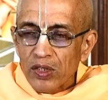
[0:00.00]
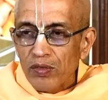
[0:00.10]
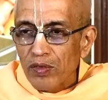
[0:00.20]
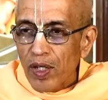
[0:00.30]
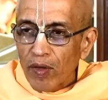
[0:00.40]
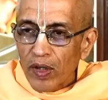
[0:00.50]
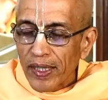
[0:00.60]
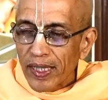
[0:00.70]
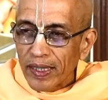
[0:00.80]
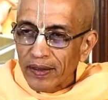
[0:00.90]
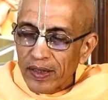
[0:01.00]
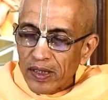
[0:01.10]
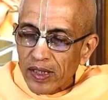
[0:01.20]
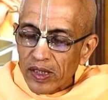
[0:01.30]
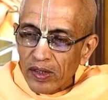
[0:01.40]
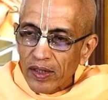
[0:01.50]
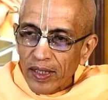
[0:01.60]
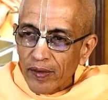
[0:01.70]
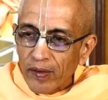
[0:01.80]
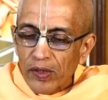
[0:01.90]
This we have already
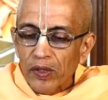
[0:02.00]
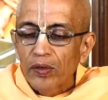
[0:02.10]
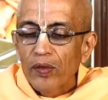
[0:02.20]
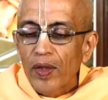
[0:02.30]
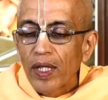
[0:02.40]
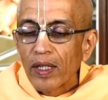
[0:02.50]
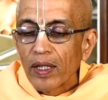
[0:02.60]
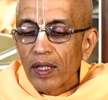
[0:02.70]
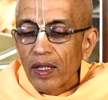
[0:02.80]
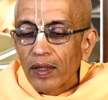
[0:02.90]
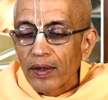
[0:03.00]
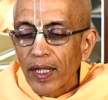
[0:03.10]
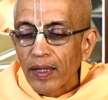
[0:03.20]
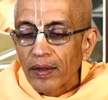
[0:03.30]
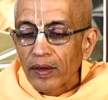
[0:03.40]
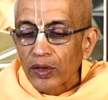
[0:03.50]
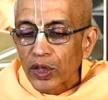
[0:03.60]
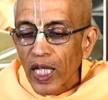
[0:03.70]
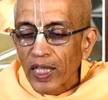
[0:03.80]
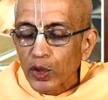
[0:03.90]
discussed earlier also.
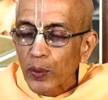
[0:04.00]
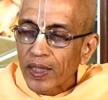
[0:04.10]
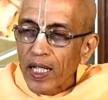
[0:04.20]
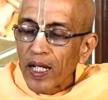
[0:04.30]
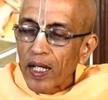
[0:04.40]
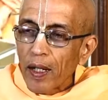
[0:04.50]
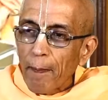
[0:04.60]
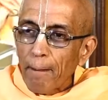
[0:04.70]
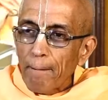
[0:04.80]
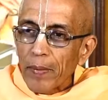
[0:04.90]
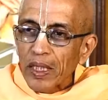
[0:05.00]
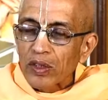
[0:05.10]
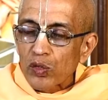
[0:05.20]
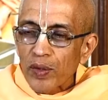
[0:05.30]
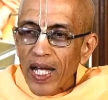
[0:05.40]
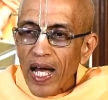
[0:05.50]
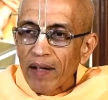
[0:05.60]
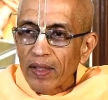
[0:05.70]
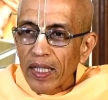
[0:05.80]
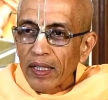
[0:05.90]
Then Shashvataha,
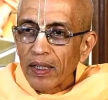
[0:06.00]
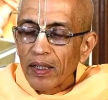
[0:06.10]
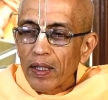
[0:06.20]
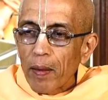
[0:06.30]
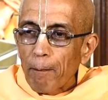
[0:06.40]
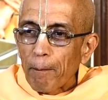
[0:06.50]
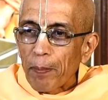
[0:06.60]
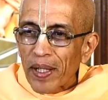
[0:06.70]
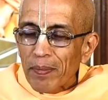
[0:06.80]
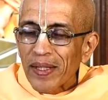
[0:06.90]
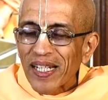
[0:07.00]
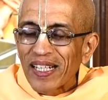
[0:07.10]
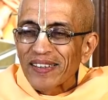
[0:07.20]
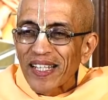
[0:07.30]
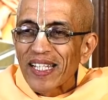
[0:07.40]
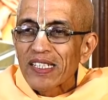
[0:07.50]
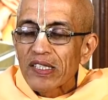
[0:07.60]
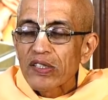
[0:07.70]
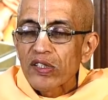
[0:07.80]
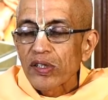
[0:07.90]
means we have a
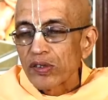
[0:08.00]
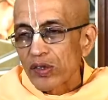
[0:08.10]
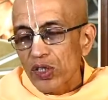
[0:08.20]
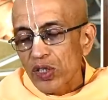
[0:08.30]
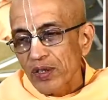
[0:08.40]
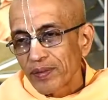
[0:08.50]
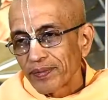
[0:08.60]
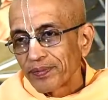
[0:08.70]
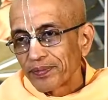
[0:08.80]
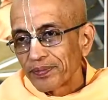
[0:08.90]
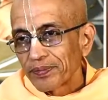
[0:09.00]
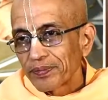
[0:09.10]
permanent existence.